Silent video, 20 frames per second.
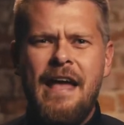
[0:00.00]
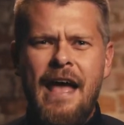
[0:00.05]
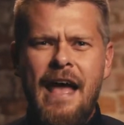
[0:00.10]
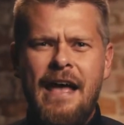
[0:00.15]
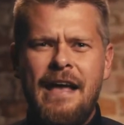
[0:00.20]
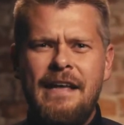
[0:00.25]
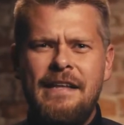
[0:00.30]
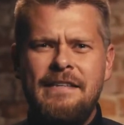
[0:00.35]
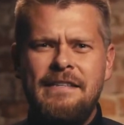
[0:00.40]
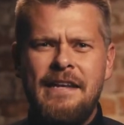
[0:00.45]

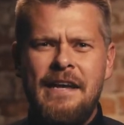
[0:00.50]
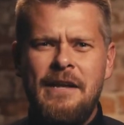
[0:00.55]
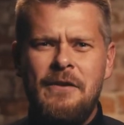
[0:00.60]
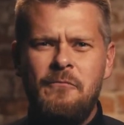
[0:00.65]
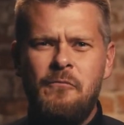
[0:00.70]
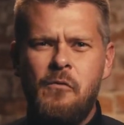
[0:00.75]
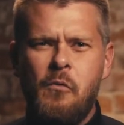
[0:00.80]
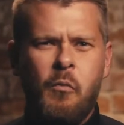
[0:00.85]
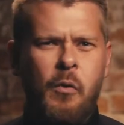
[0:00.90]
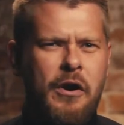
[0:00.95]

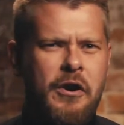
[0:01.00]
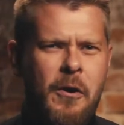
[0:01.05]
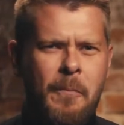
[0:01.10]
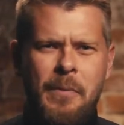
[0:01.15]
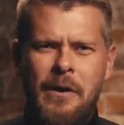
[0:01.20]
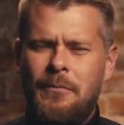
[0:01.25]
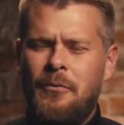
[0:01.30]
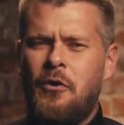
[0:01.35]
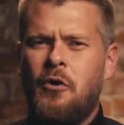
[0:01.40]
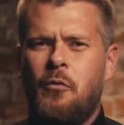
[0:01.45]
And where are your
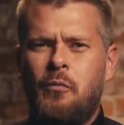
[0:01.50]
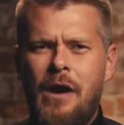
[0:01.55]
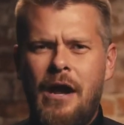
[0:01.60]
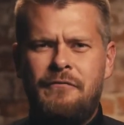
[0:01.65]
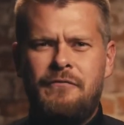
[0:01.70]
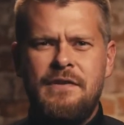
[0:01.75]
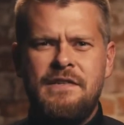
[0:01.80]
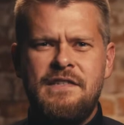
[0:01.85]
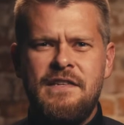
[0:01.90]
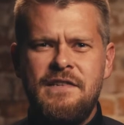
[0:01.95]
biblical
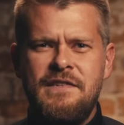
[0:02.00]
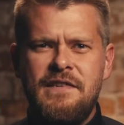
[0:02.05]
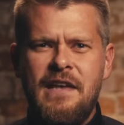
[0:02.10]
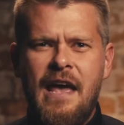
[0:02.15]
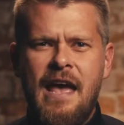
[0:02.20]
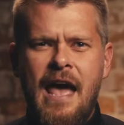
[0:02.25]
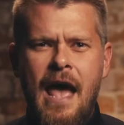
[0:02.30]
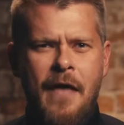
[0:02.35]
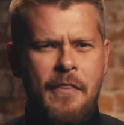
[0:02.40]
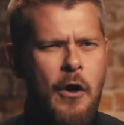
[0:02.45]
references?
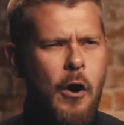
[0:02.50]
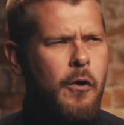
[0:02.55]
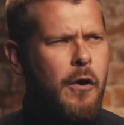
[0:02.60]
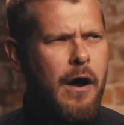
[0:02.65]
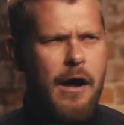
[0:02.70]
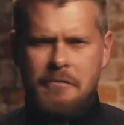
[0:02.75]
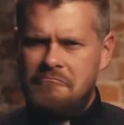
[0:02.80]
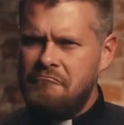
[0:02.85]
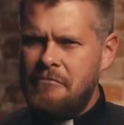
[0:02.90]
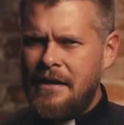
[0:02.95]
And
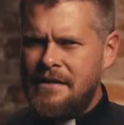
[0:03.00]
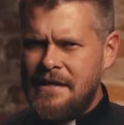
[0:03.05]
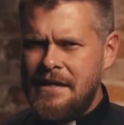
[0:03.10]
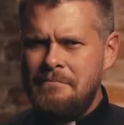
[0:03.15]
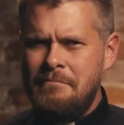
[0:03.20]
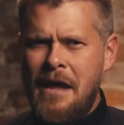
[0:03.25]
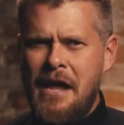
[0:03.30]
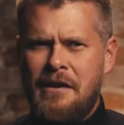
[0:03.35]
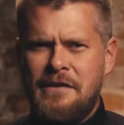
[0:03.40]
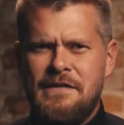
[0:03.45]
though I
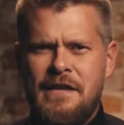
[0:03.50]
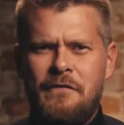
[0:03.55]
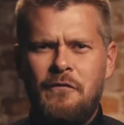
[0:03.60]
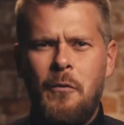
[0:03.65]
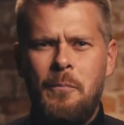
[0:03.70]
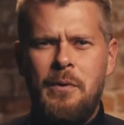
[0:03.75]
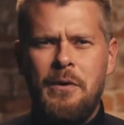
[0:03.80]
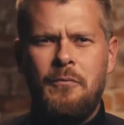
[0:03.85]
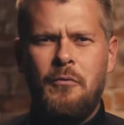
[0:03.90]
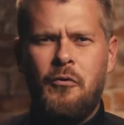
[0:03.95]
did make
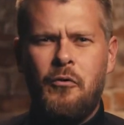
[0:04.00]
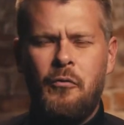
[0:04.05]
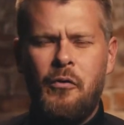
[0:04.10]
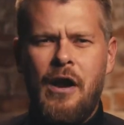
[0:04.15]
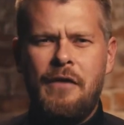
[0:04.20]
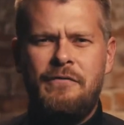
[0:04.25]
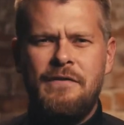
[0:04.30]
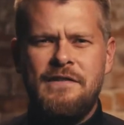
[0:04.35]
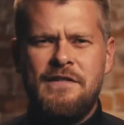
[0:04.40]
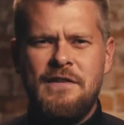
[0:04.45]
several biblical
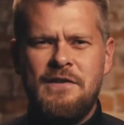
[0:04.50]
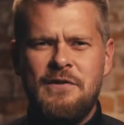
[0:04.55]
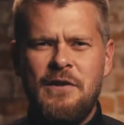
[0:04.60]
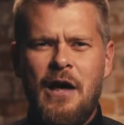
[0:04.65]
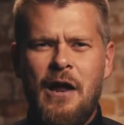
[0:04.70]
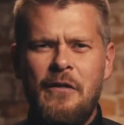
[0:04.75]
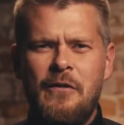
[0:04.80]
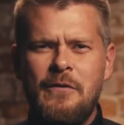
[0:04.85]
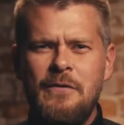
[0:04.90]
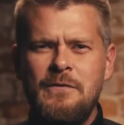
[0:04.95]
references, a
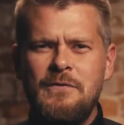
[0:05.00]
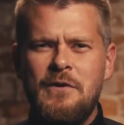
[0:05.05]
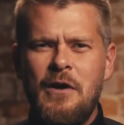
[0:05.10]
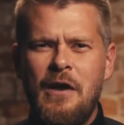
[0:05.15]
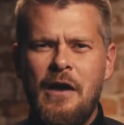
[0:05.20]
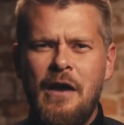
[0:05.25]
lot of those